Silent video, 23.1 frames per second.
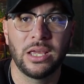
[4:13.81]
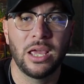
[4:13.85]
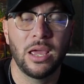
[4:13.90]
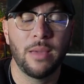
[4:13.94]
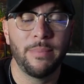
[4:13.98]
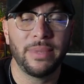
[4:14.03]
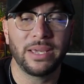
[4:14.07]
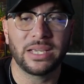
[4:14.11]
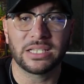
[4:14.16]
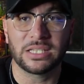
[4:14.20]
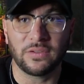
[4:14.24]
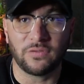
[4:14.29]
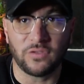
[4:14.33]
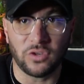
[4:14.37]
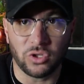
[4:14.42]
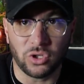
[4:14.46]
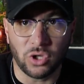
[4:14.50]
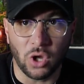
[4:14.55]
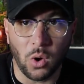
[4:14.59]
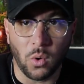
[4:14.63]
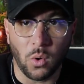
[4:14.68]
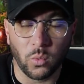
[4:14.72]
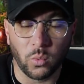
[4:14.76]
Because if you
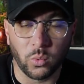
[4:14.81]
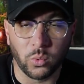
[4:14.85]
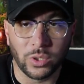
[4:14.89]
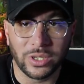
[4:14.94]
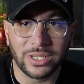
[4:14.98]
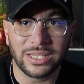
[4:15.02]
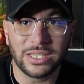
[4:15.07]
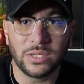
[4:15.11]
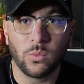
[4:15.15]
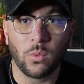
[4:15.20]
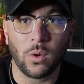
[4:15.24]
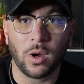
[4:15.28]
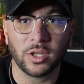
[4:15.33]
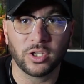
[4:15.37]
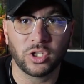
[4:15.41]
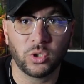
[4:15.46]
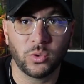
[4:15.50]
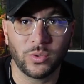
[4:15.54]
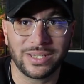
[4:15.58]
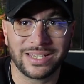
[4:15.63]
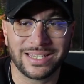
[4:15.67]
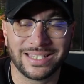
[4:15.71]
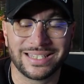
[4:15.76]
don't really want to
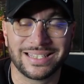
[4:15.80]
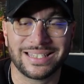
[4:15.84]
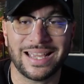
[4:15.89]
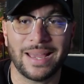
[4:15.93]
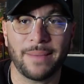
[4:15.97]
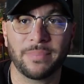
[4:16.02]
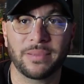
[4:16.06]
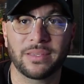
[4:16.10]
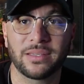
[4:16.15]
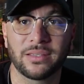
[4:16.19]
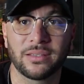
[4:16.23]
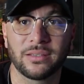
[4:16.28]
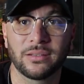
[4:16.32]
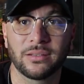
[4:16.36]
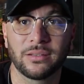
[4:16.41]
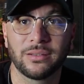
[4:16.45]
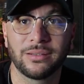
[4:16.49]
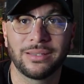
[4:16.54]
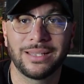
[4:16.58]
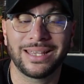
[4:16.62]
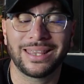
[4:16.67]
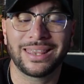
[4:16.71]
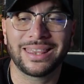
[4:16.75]
accept
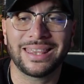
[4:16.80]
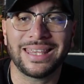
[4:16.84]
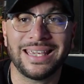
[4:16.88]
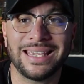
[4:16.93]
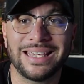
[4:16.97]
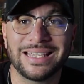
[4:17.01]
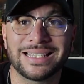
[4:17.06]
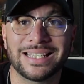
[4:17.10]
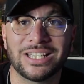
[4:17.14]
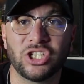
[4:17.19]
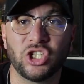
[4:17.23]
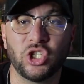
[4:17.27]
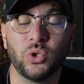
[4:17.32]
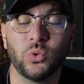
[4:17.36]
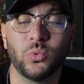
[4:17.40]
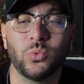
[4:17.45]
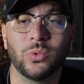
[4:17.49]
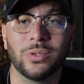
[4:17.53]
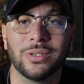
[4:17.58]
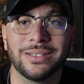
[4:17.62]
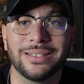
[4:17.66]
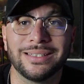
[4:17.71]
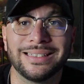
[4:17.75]
the things that
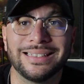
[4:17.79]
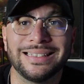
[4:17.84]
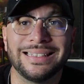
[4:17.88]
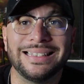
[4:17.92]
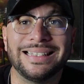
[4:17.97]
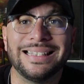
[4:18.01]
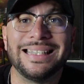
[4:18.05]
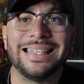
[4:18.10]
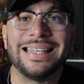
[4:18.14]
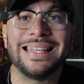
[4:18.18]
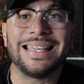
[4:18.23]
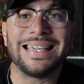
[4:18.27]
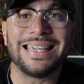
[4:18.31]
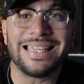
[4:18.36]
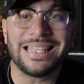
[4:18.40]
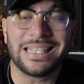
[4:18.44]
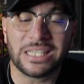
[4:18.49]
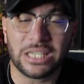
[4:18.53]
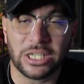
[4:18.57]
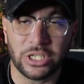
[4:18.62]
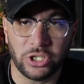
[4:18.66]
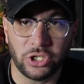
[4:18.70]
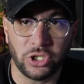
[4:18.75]
you need
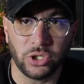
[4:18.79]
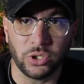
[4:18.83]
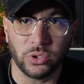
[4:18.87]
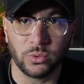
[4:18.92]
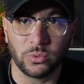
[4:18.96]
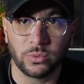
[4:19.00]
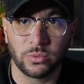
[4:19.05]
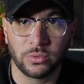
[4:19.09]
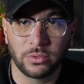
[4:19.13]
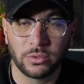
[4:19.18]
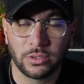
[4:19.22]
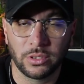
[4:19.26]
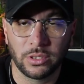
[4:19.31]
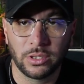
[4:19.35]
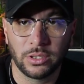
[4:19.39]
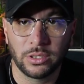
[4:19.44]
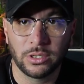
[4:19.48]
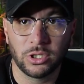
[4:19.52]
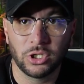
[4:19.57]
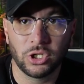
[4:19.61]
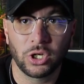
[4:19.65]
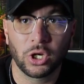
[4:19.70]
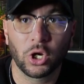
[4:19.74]
to do,
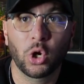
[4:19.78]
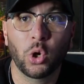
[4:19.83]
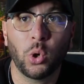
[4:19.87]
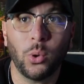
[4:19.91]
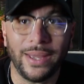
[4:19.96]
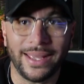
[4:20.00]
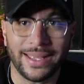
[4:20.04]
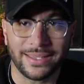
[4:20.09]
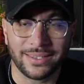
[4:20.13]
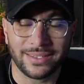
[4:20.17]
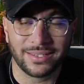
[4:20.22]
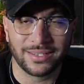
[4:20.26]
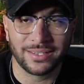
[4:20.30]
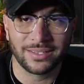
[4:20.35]
quit.